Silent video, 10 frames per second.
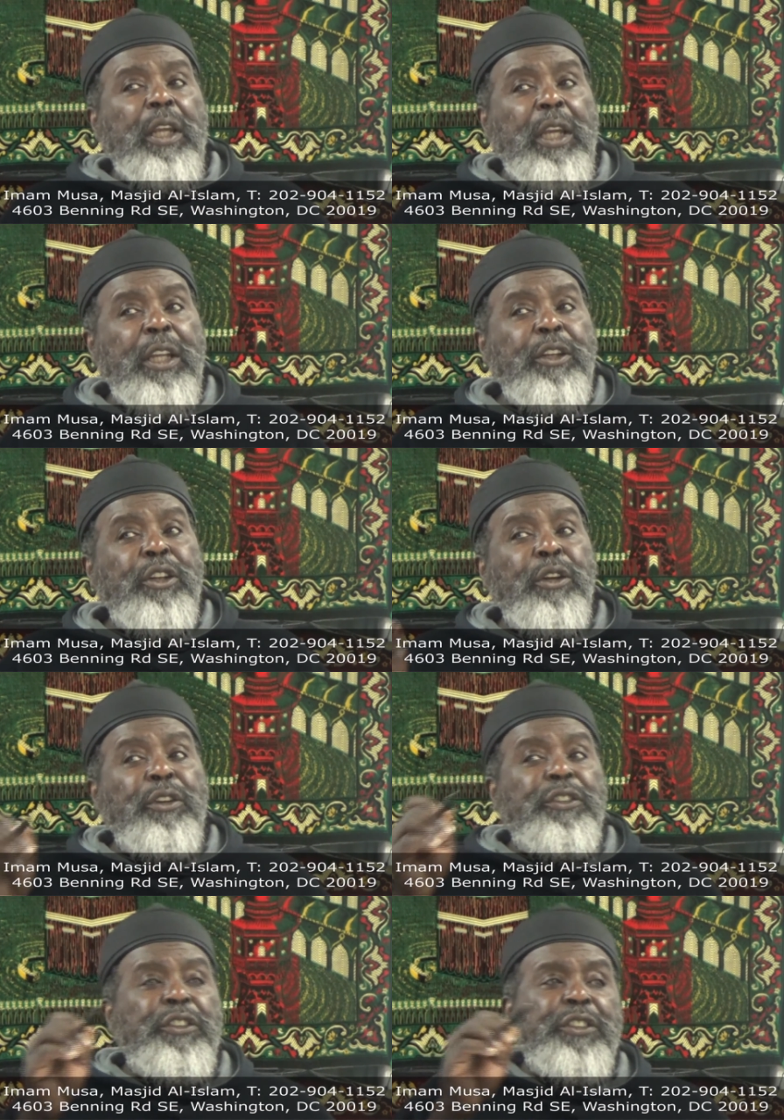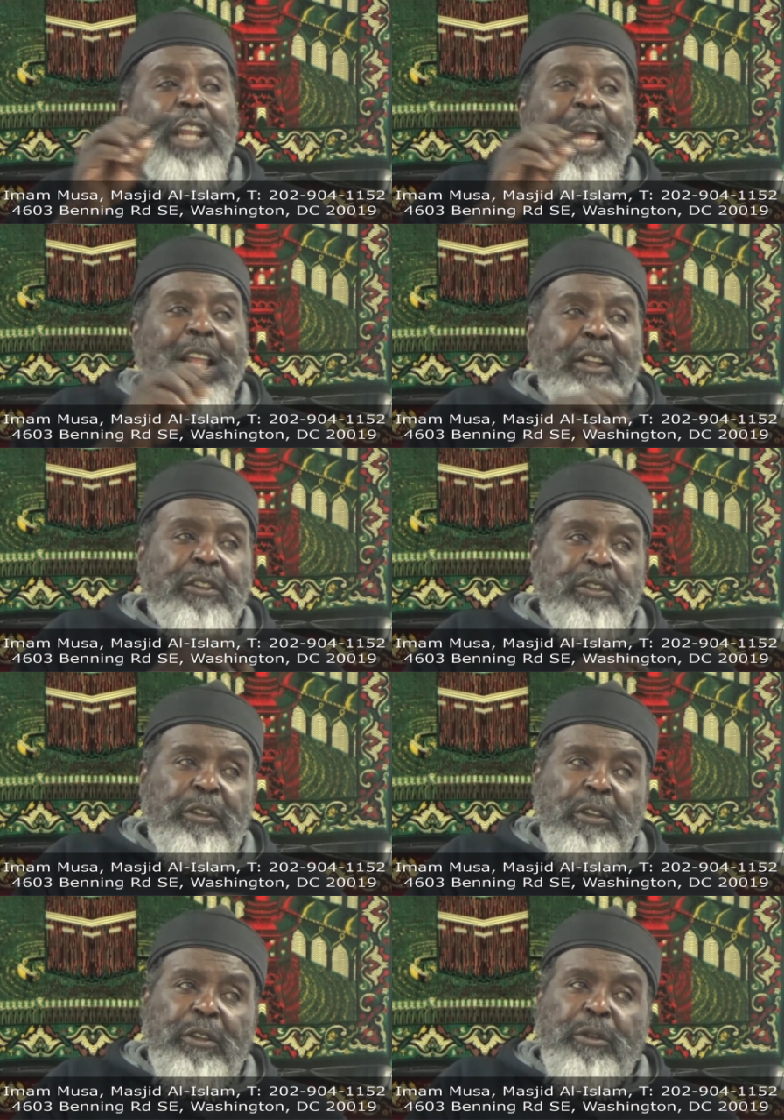And you notice the styles
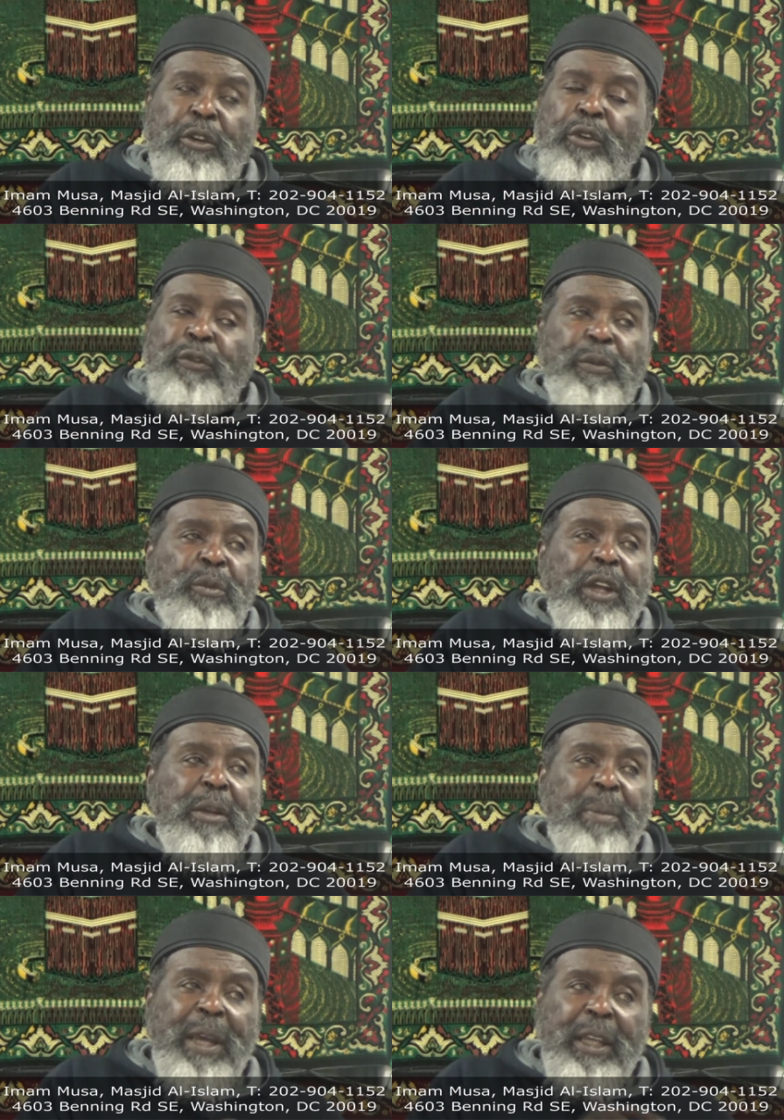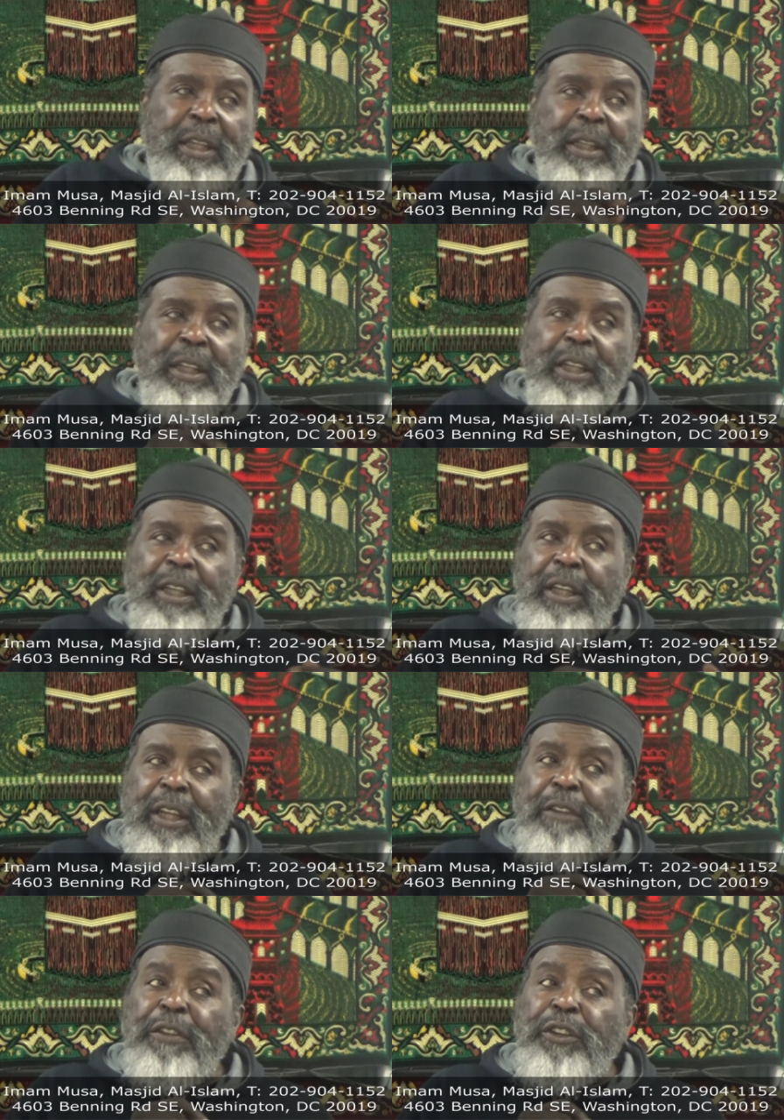Look, go from way back.
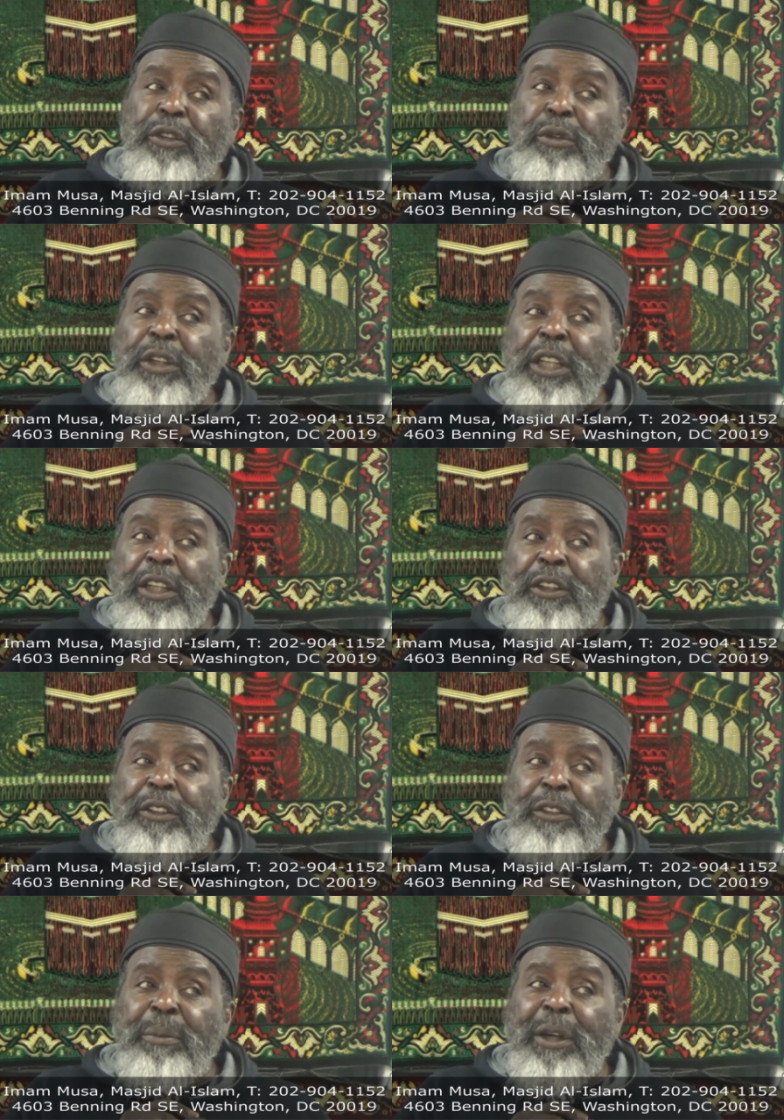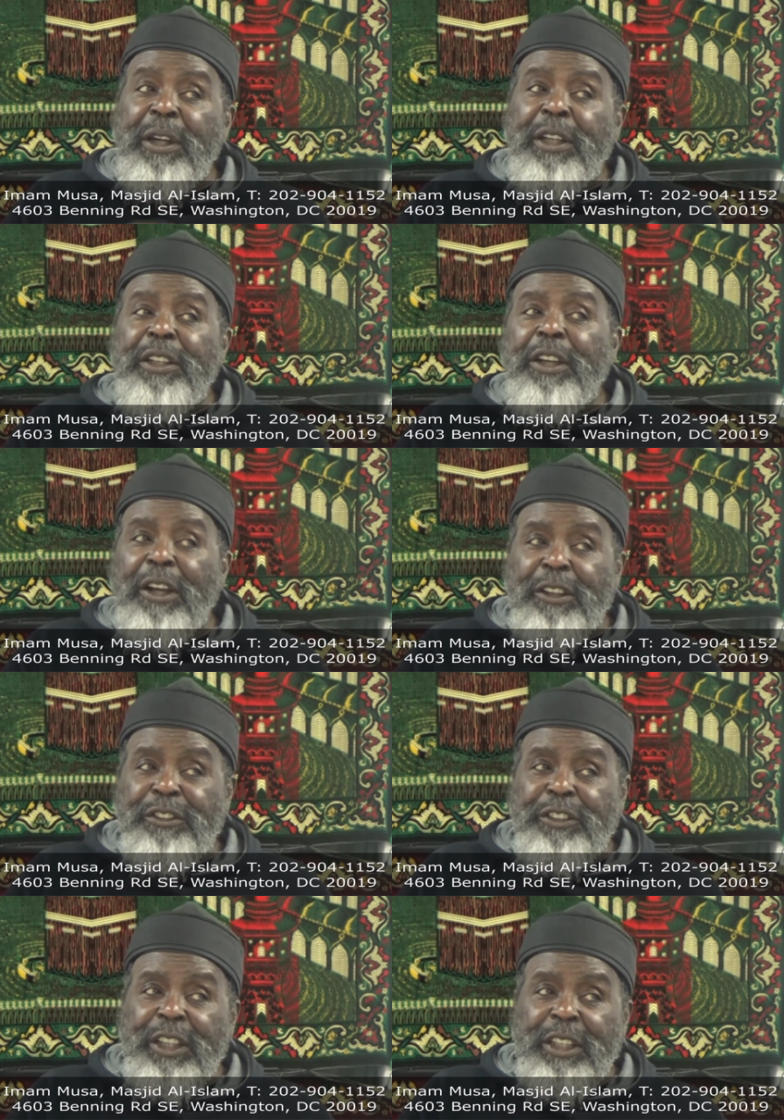Every two years, American
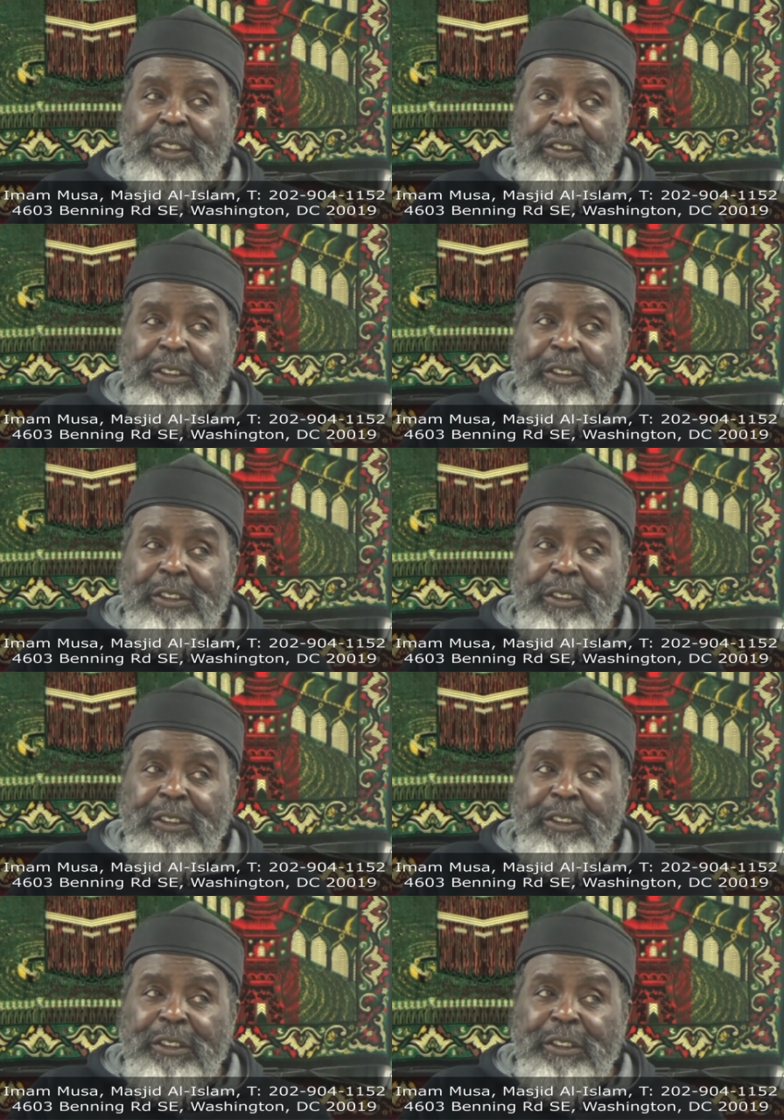cars change.